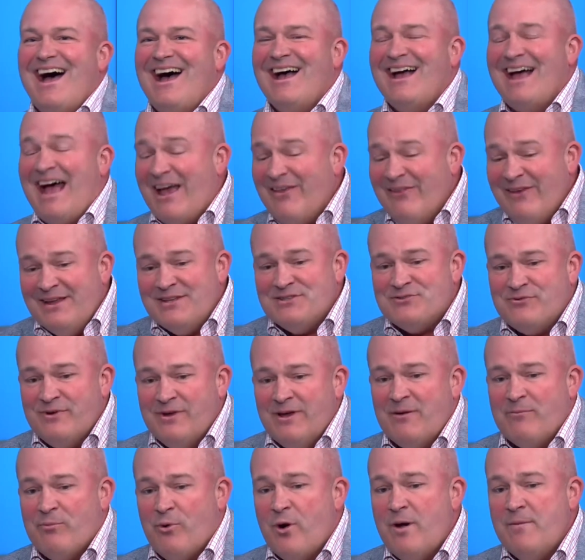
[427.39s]
I think it's
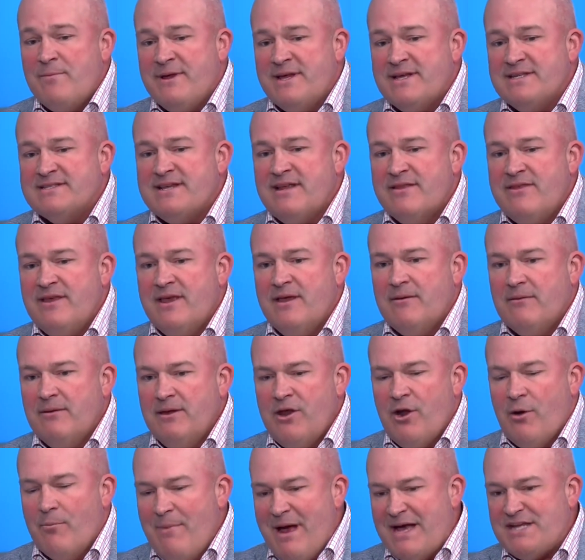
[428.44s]
really important because I think,
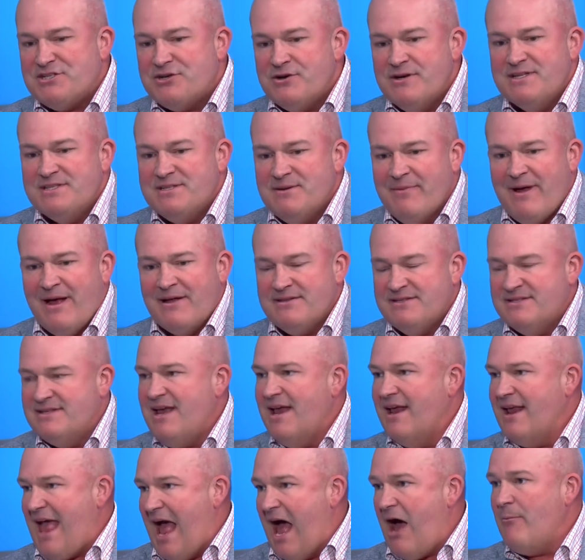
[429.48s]
measuring is about
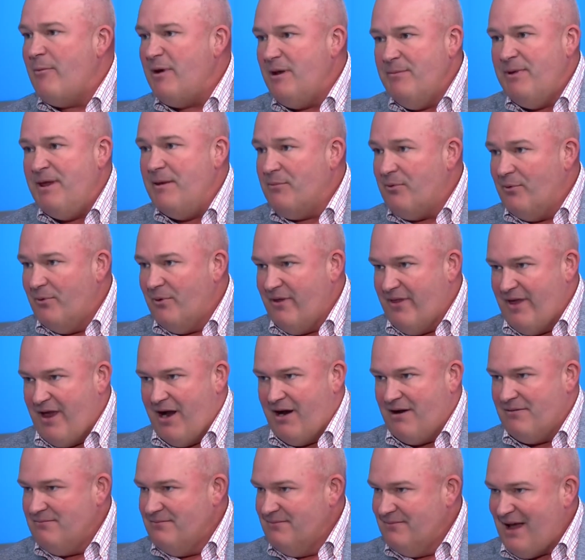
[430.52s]
saying how many people were
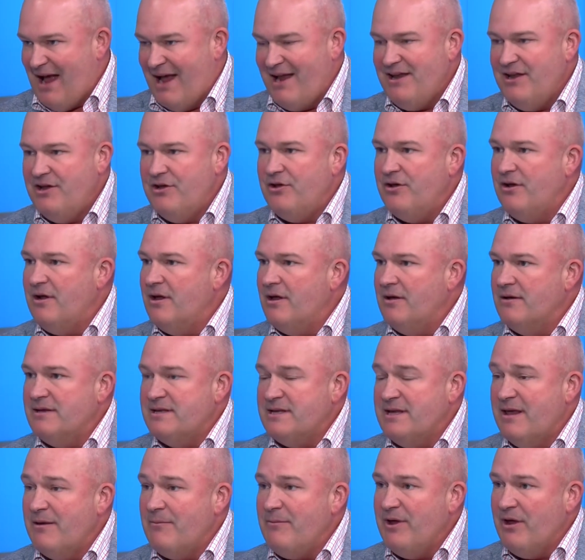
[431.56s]
there. I need you to
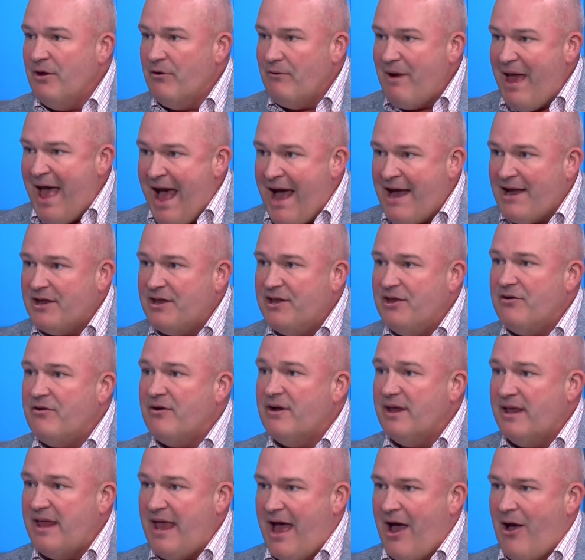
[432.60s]
give me an
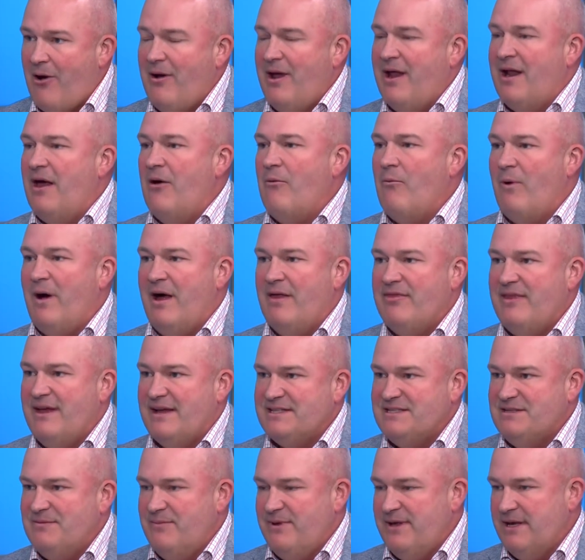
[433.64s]
accurate count, and I want
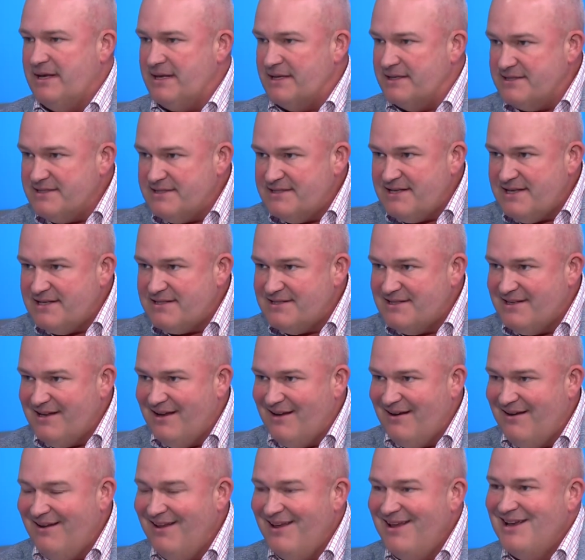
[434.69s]
that to be
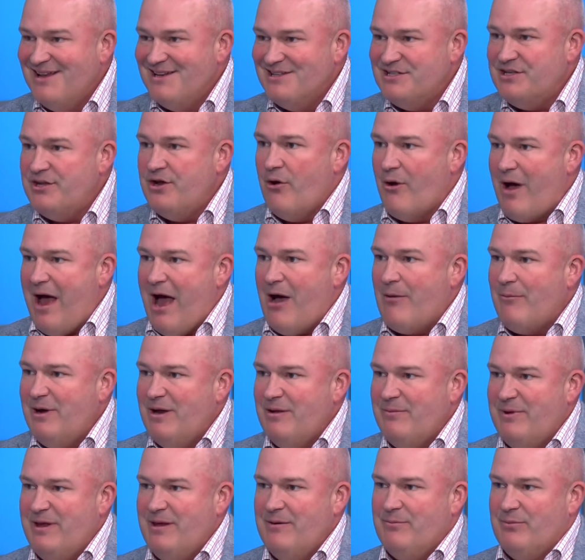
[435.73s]
consistent to know how
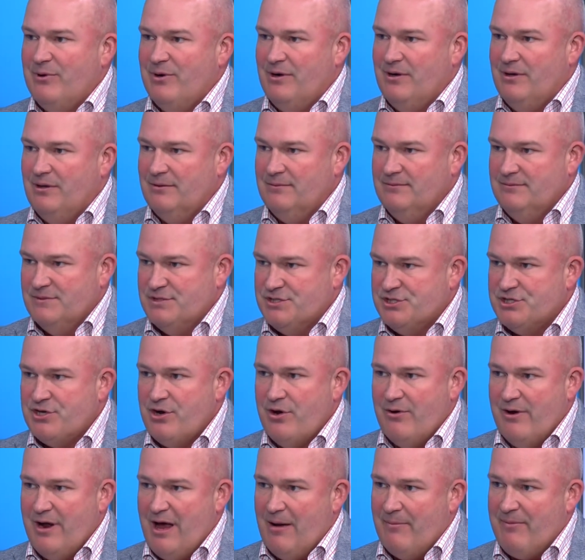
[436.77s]
many people
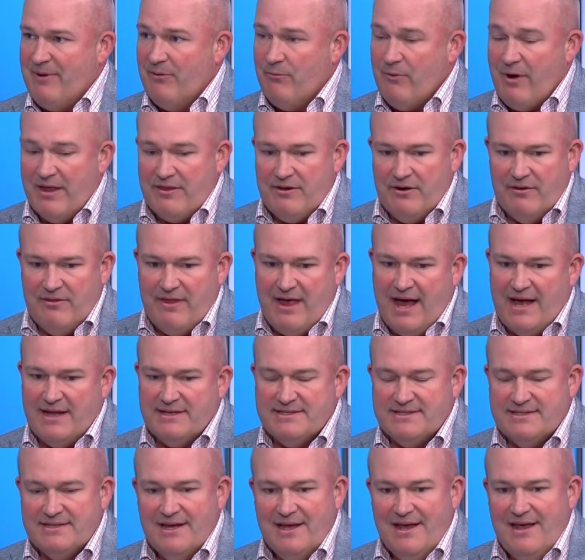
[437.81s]
showed up, and whether
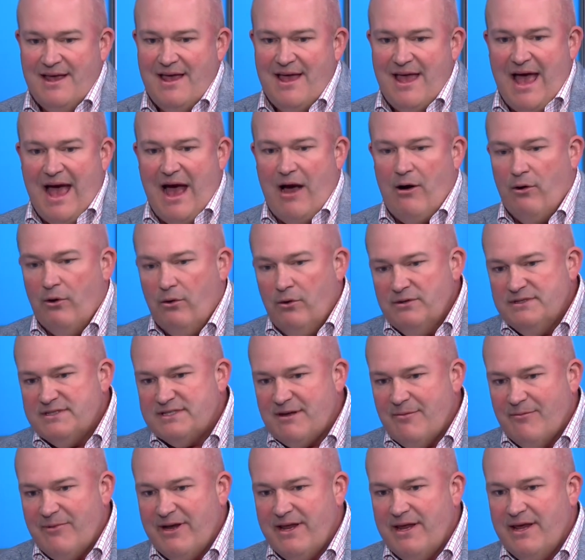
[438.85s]
that's how old
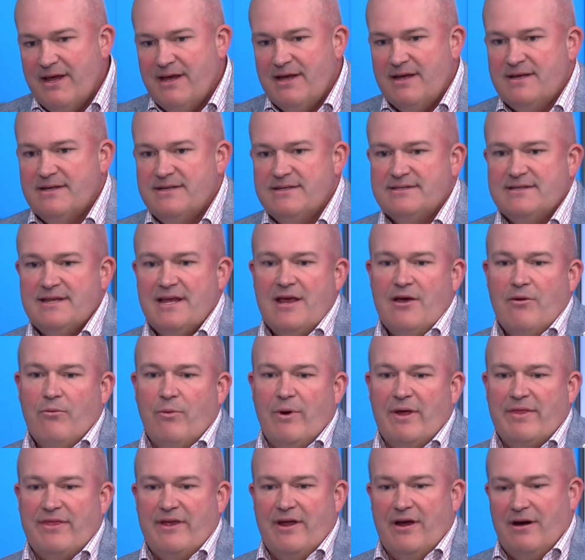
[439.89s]
somebody is,
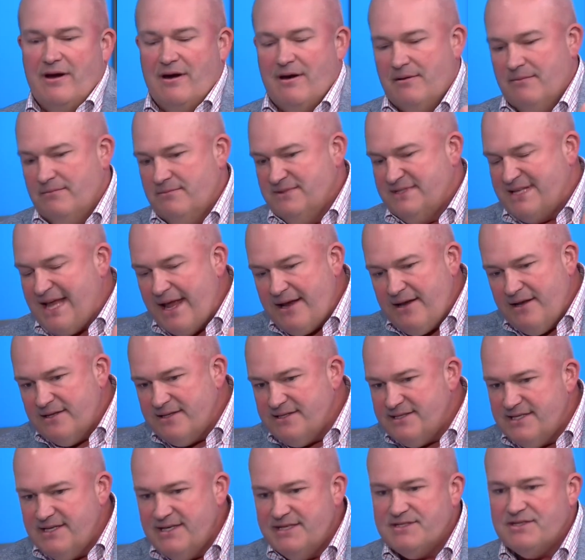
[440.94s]
what their
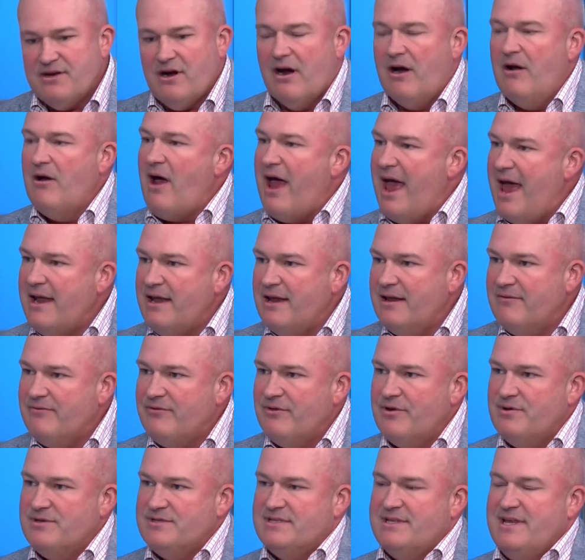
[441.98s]
tendencies are, any of
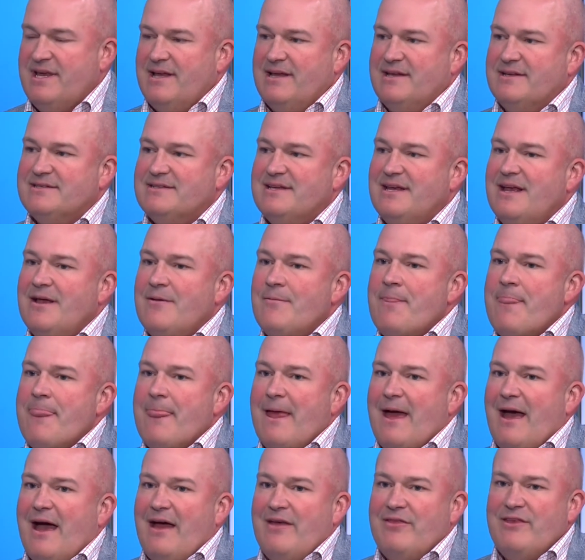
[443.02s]
those things.
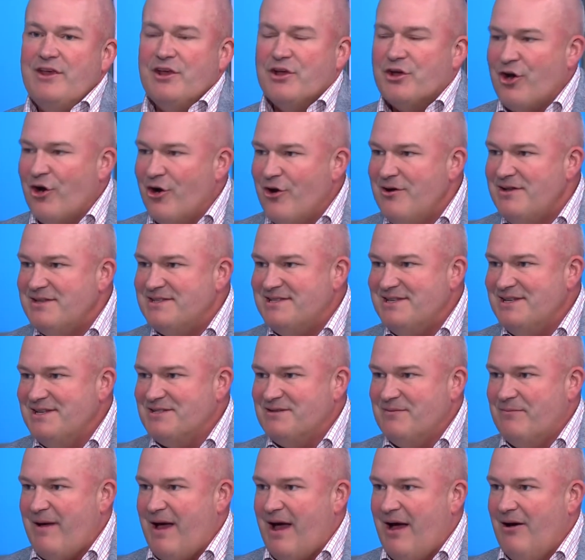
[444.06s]
I think currency is
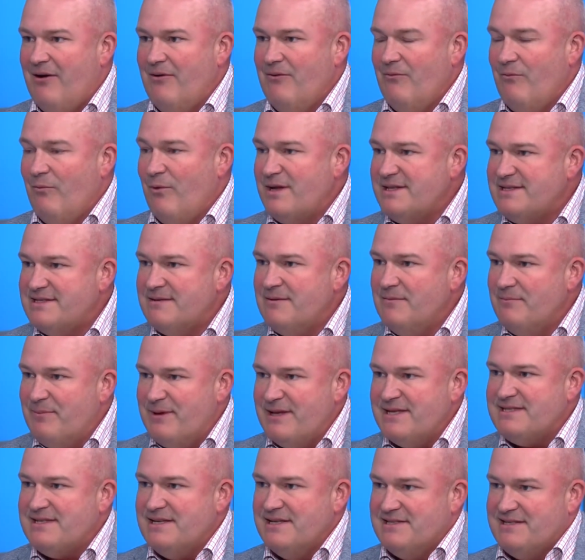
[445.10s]
about what's the
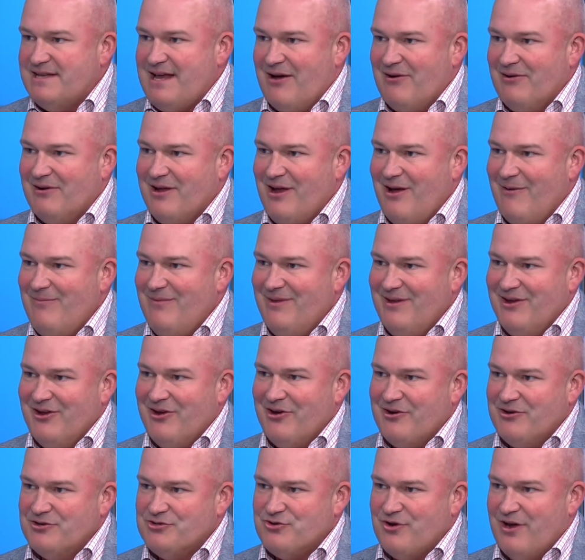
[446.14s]
business outcome that
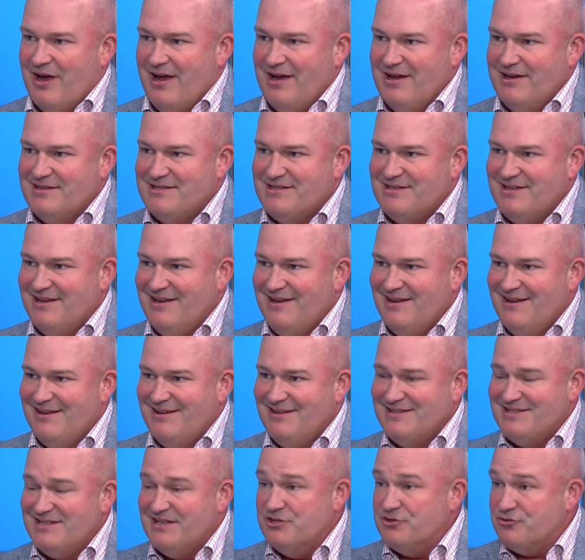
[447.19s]
you're trying to
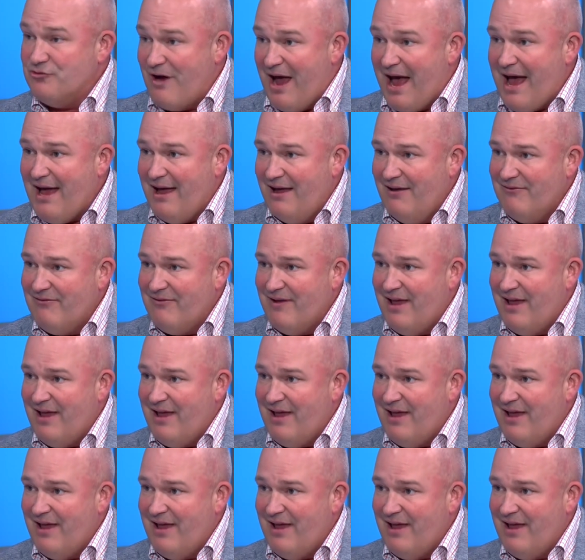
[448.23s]
drive.